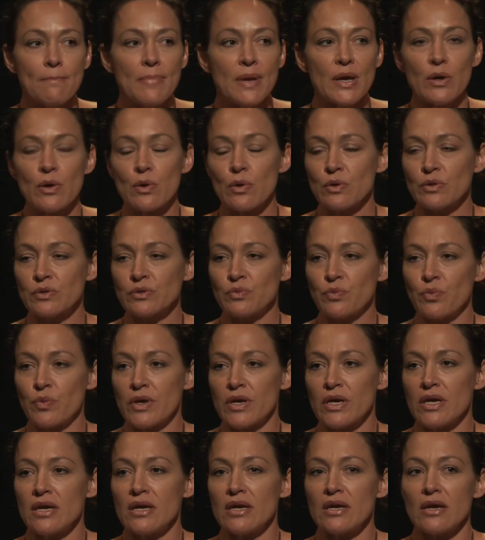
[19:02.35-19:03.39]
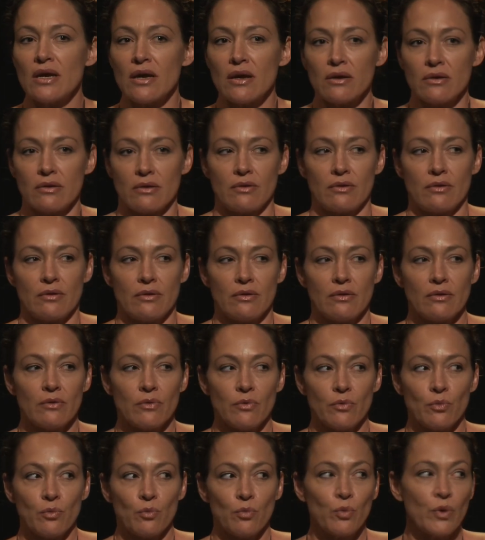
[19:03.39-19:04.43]
because we
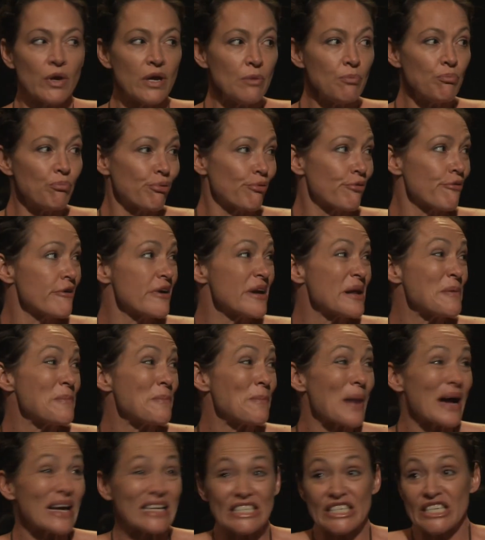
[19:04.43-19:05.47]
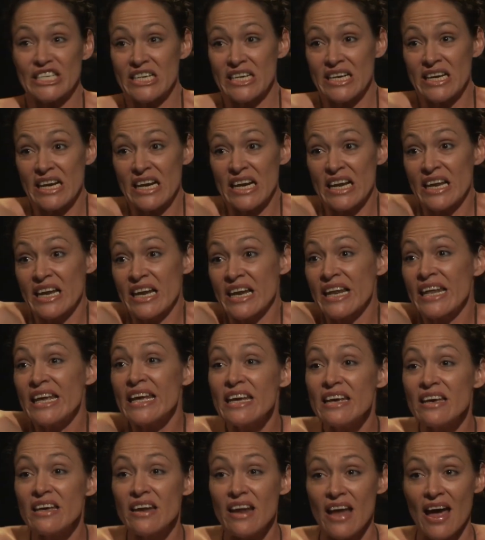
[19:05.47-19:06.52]
pretty much
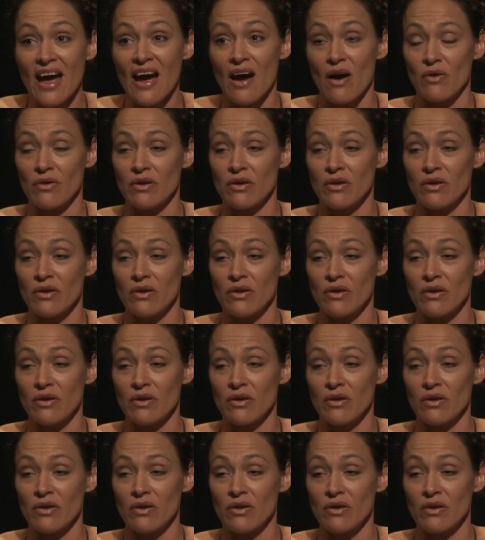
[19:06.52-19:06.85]
cleared out.